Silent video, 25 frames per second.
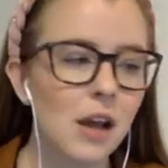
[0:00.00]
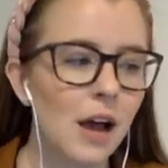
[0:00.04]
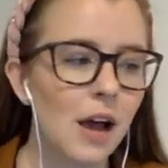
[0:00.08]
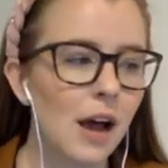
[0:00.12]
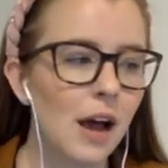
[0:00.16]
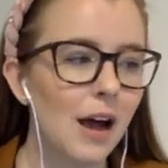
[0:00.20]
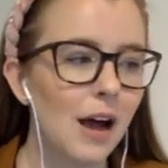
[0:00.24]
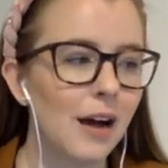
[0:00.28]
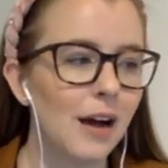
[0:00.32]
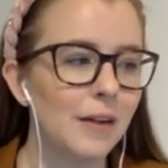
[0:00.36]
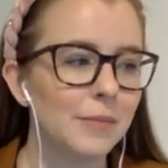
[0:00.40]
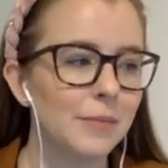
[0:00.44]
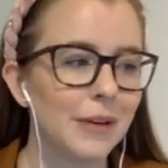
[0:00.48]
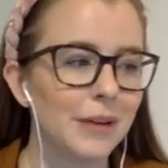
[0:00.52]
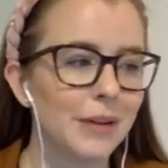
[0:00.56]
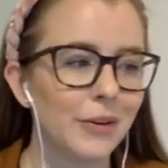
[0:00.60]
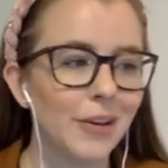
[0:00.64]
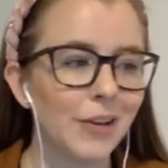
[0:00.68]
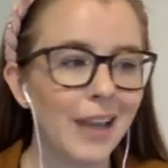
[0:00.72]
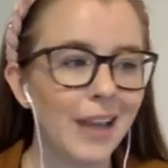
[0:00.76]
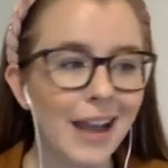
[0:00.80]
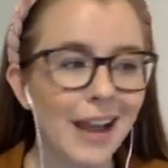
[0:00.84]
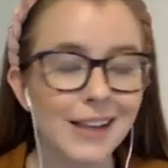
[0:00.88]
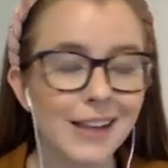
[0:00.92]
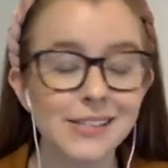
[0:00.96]
Now
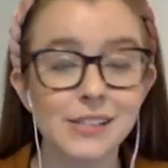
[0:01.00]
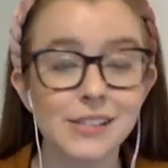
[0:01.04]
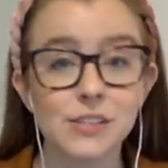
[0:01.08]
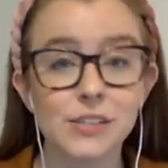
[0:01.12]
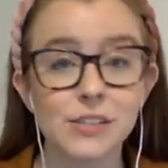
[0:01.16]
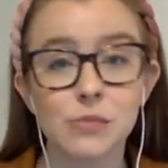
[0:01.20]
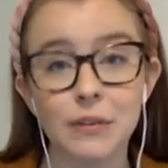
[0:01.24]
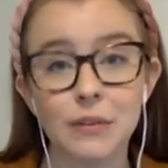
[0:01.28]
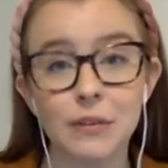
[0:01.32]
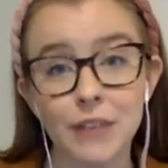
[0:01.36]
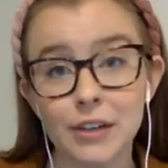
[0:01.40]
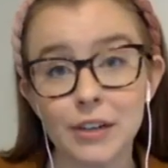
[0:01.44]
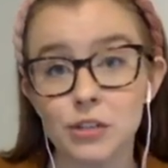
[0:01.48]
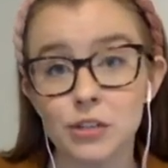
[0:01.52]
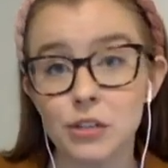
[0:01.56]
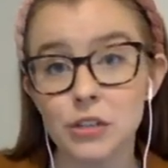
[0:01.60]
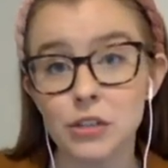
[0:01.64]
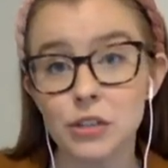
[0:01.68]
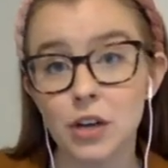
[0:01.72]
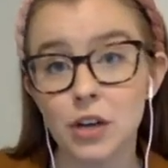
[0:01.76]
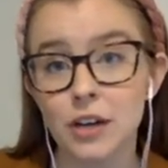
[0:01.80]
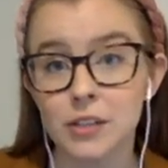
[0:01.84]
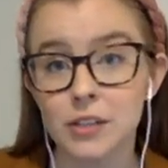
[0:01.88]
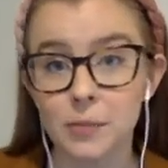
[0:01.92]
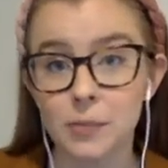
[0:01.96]
gases, we've actually
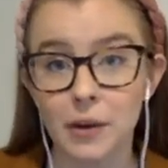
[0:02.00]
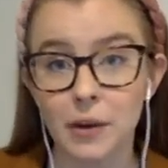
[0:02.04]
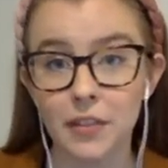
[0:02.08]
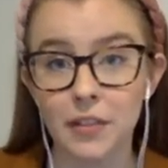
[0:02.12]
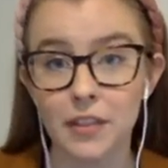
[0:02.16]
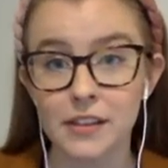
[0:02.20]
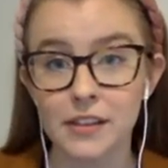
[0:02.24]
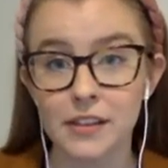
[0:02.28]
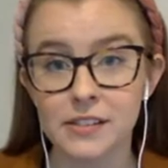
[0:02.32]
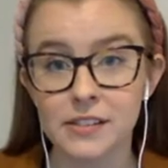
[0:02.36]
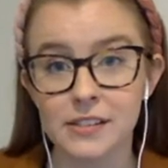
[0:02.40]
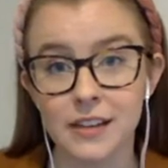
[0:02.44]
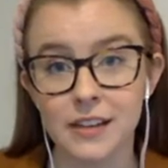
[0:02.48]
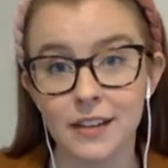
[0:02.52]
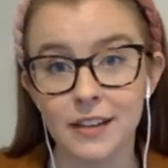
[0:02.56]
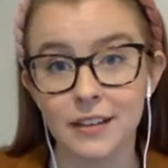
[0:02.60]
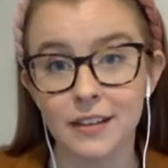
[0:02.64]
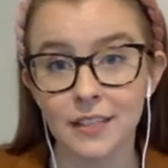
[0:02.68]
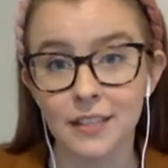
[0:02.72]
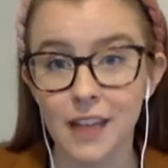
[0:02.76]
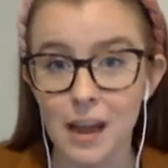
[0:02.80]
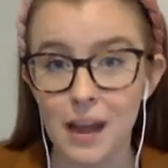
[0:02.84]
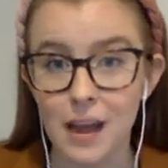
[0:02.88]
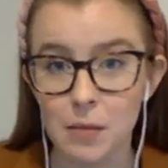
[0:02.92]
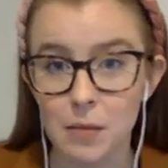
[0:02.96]
talked about this in
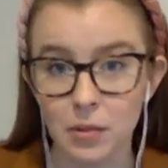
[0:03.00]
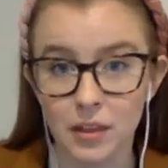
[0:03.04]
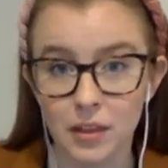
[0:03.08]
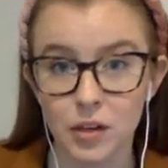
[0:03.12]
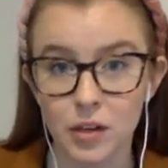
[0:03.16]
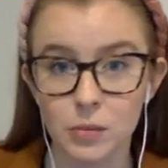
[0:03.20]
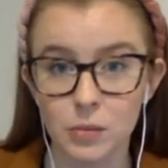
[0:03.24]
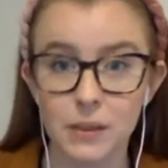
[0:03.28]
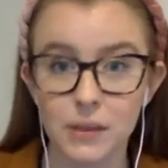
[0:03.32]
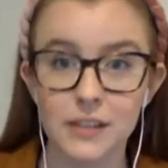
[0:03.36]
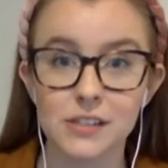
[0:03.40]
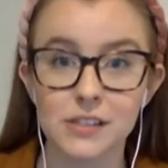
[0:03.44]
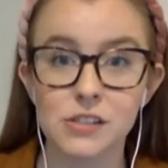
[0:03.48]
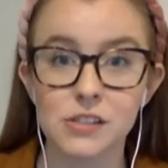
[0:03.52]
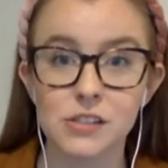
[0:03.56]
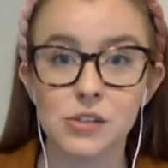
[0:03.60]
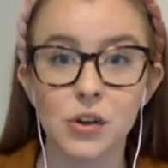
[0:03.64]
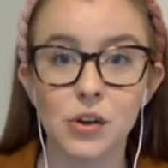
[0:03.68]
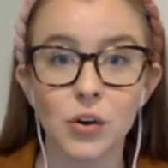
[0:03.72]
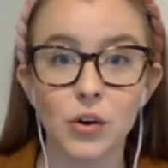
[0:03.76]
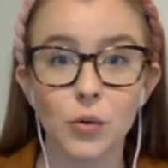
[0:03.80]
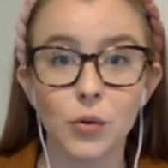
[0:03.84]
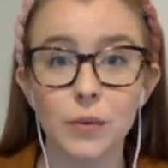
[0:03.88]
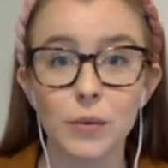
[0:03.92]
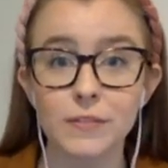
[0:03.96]
lab a little bit.
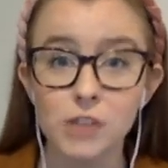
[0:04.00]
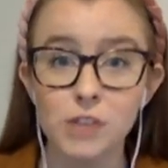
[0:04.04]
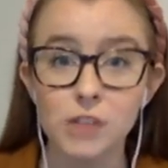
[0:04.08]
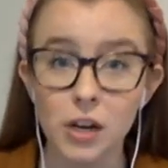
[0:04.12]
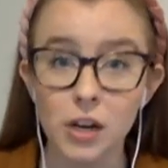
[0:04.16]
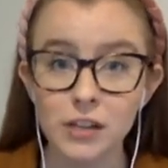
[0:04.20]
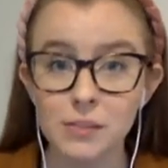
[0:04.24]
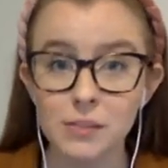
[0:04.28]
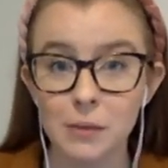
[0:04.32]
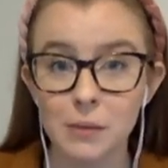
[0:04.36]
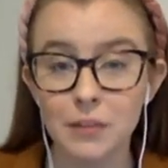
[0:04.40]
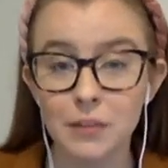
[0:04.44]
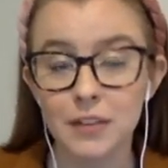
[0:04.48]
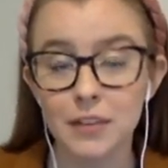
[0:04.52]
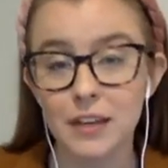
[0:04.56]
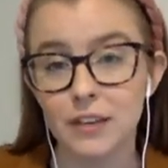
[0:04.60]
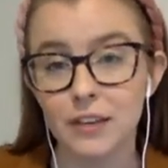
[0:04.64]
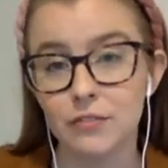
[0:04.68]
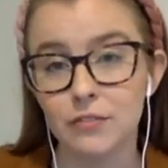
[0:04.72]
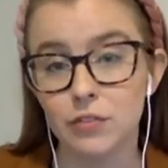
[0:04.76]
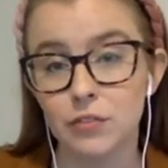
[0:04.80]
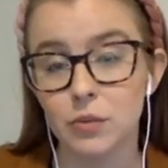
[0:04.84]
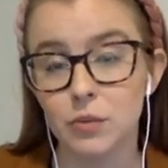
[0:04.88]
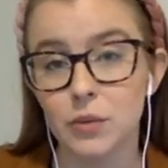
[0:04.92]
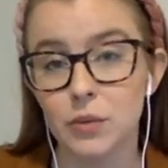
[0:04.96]
So we've talked about the
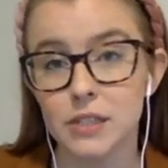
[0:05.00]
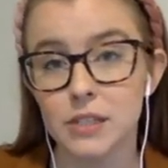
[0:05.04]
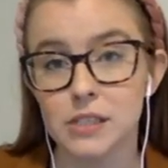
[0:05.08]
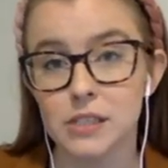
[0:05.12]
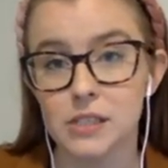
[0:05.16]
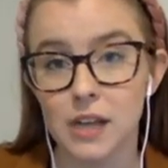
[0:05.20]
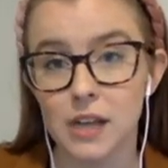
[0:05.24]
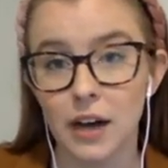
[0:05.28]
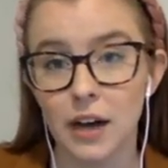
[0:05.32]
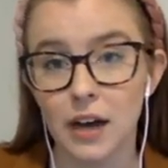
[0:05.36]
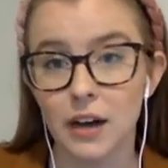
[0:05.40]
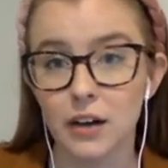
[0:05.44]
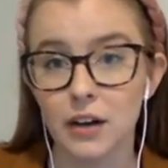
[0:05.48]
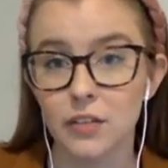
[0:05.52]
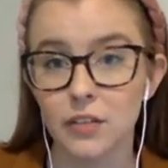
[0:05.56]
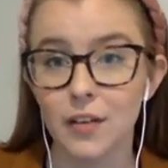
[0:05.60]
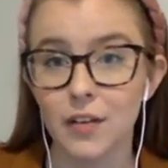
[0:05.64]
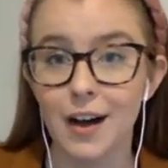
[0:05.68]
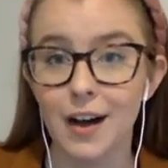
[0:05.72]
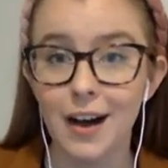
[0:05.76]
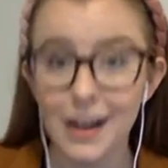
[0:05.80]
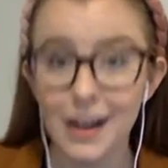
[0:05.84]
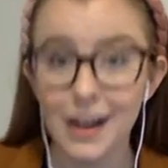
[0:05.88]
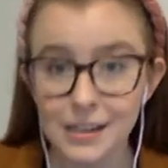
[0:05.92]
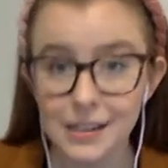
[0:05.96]
influence of
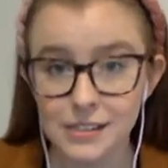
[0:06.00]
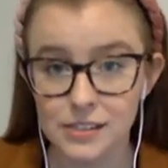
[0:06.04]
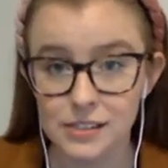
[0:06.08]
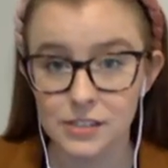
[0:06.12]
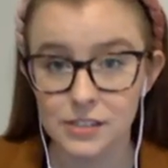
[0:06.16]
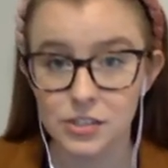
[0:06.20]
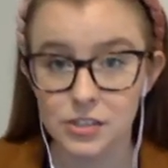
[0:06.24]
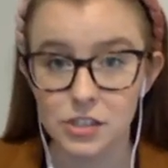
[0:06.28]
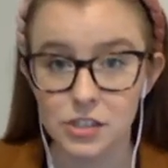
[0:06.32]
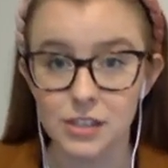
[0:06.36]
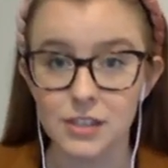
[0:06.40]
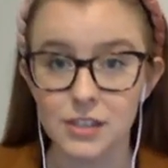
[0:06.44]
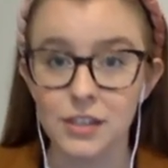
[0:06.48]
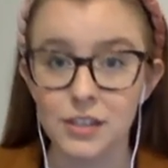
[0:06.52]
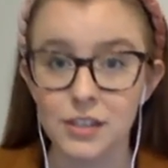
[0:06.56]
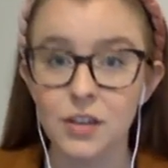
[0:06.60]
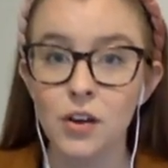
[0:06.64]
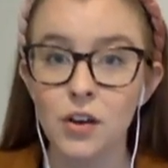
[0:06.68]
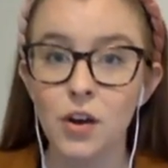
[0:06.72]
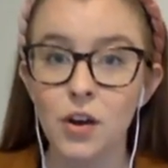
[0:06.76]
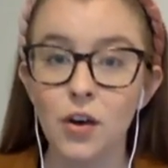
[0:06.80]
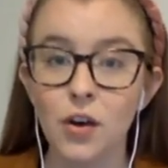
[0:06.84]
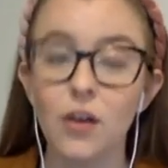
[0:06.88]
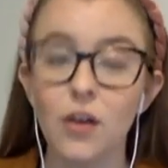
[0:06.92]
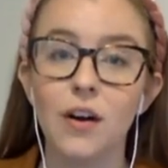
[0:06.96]
oxygen
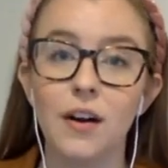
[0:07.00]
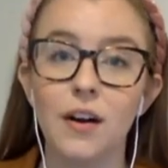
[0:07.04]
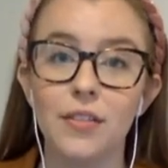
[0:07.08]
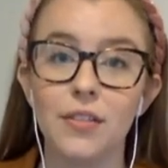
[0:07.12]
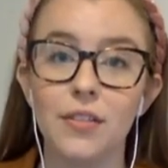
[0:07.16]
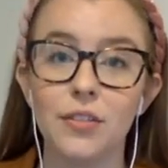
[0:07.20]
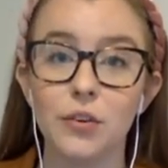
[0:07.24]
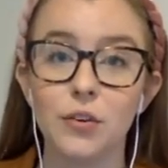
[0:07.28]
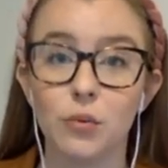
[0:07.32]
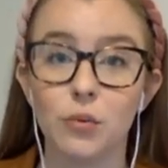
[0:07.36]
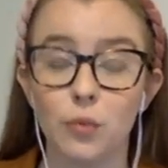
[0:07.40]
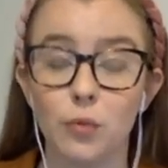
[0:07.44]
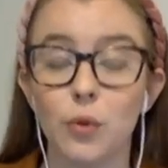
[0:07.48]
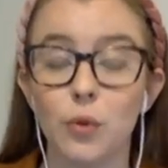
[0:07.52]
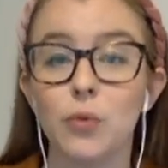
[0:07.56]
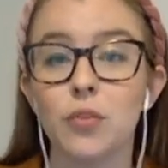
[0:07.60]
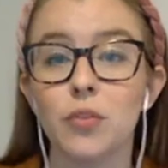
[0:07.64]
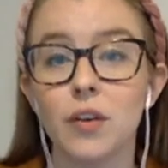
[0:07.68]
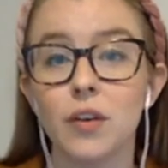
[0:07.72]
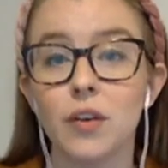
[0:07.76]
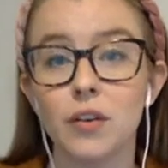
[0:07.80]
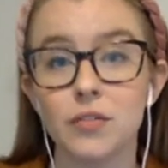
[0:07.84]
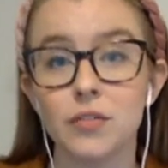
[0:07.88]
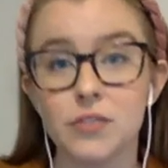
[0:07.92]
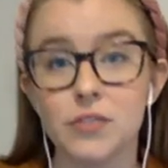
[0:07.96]
on the growth
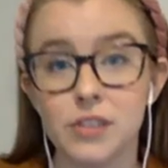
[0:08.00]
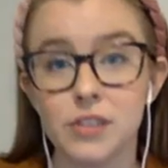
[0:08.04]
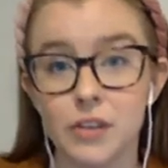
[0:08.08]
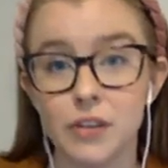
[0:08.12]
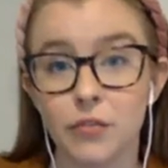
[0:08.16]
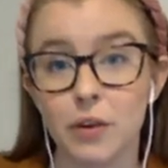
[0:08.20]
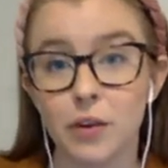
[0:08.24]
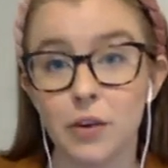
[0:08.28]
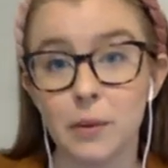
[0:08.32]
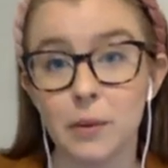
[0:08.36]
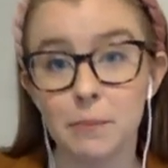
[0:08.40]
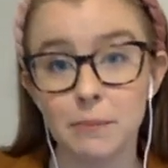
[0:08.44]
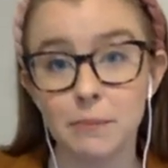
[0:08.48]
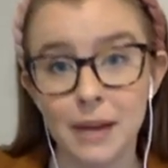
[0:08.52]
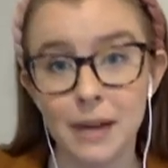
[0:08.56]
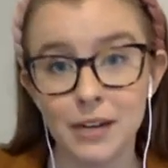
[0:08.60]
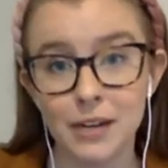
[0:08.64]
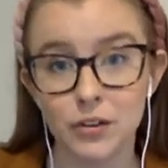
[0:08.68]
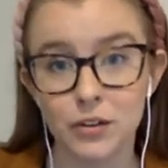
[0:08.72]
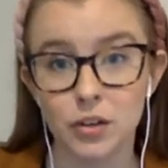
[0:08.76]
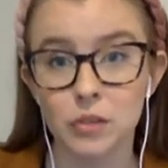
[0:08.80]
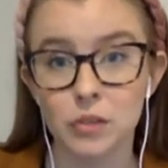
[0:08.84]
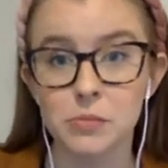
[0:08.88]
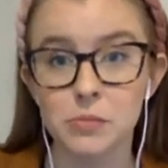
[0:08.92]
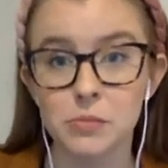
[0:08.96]
of different
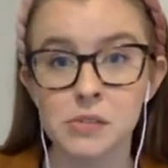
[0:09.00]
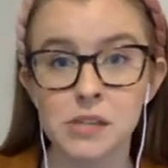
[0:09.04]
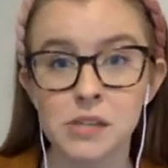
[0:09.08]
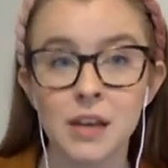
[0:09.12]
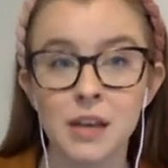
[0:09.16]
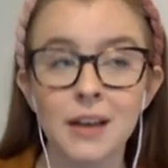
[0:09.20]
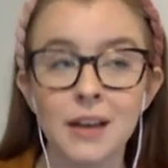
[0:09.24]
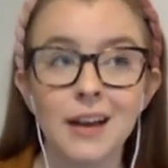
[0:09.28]
microbes.